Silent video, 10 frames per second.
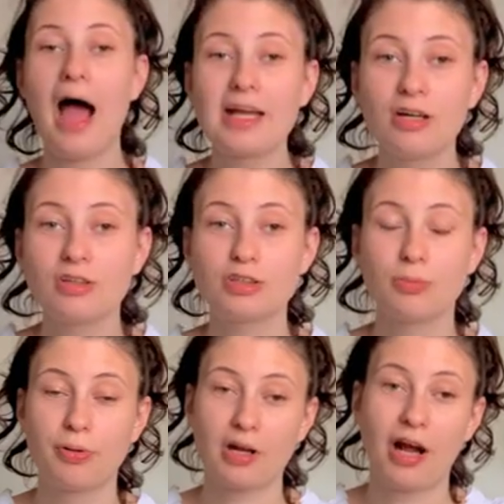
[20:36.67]
I can also
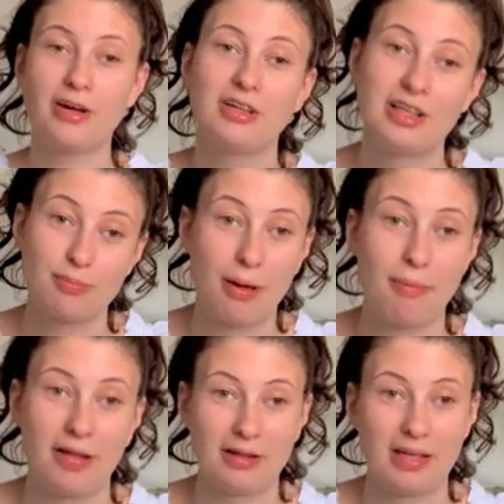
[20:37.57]
put it underneath my
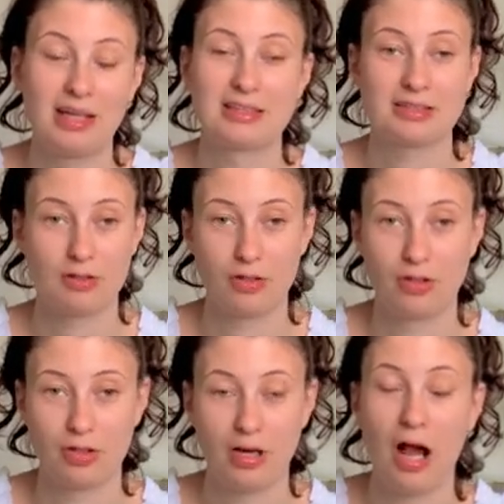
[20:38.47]
belly and still look good.